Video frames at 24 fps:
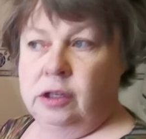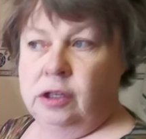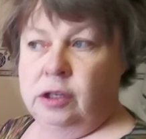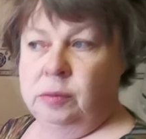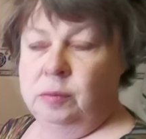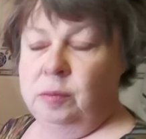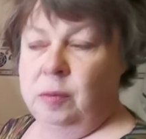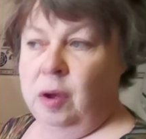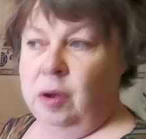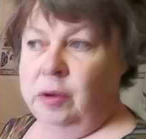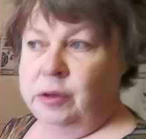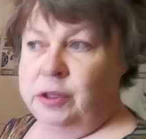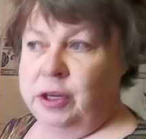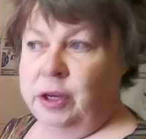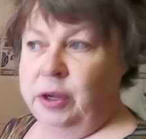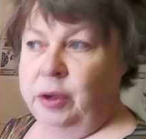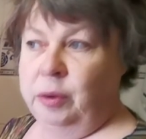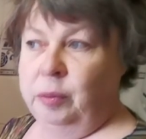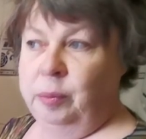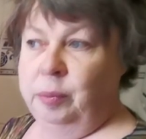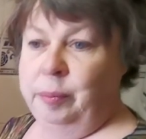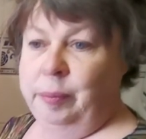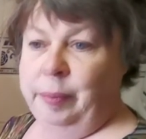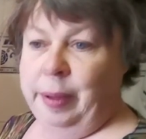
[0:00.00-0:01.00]

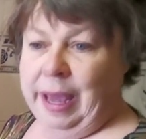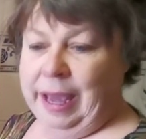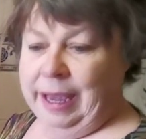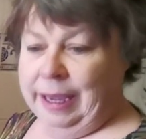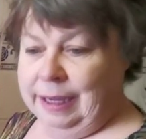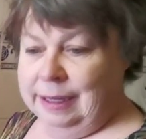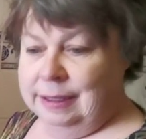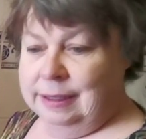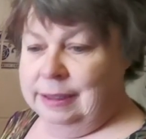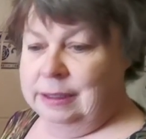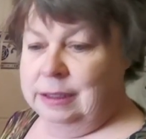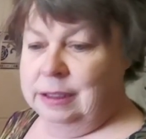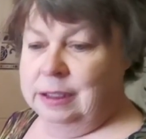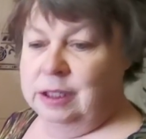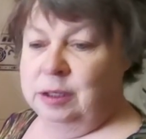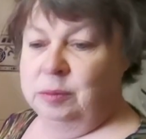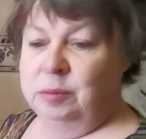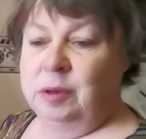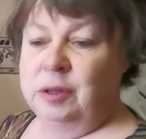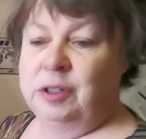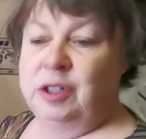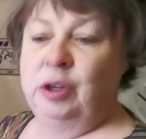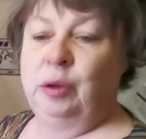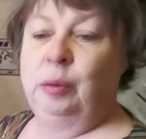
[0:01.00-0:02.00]
tomato paste,
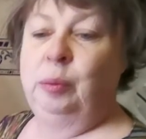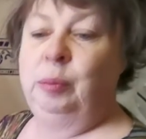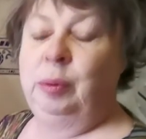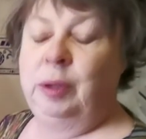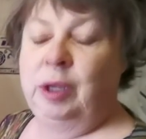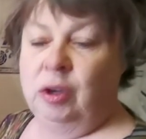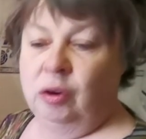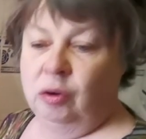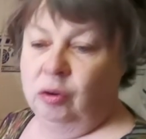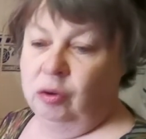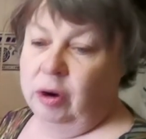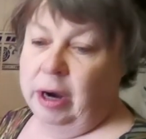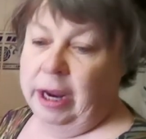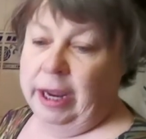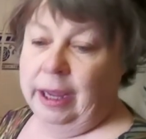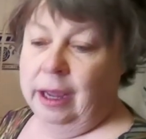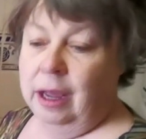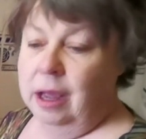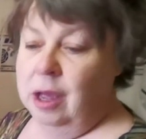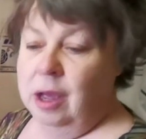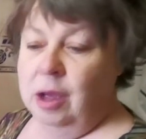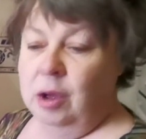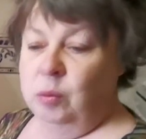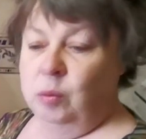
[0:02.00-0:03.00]
tomato
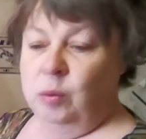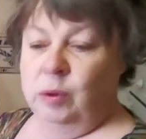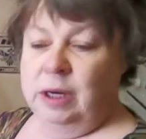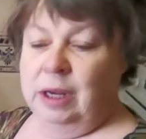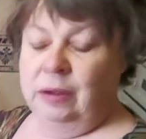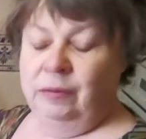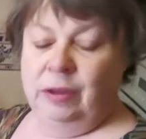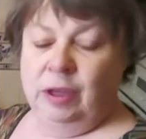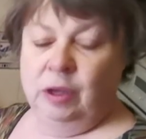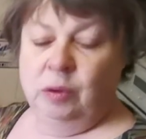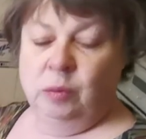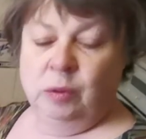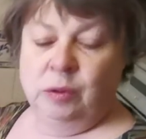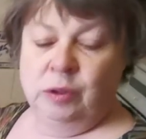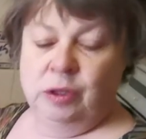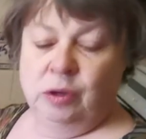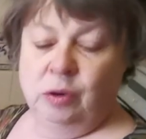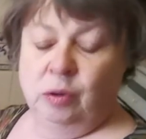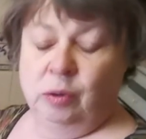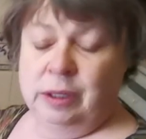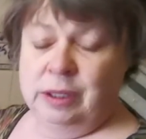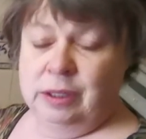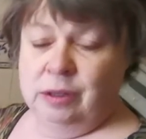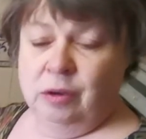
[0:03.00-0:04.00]
puree, whatever you want to call it.